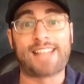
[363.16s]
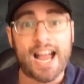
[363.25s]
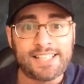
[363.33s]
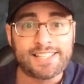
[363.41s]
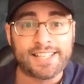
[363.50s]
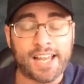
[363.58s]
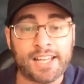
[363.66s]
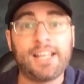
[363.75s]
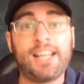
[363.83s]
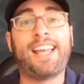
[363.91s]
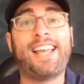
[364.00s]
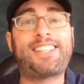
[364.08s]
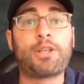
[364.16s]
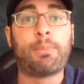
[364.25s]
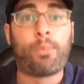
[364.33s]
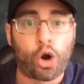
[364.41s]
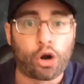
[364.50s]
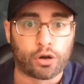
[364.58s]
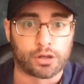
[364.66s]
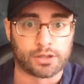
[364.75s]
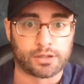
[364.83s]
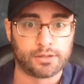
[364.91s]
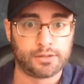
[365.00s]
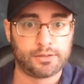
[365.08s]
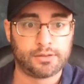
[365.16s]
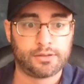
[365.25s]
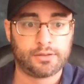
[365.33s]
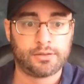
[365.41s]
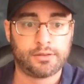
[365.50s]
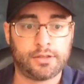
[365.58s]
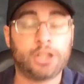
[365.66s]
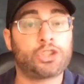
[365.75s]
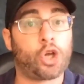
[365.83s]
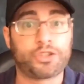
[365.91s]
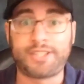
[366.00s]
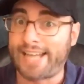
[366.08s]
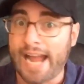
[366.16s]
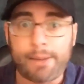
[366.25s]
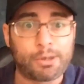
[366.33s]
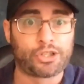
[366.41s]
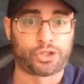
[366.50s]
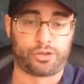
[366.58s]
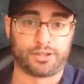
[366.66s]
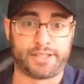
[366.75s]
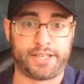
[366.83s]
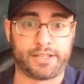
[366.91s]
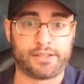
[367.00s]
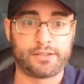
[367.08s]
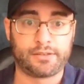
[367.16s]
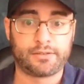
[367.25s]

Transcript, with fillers: I say, it's immoral. Tulsi Gabbard certainly didn't.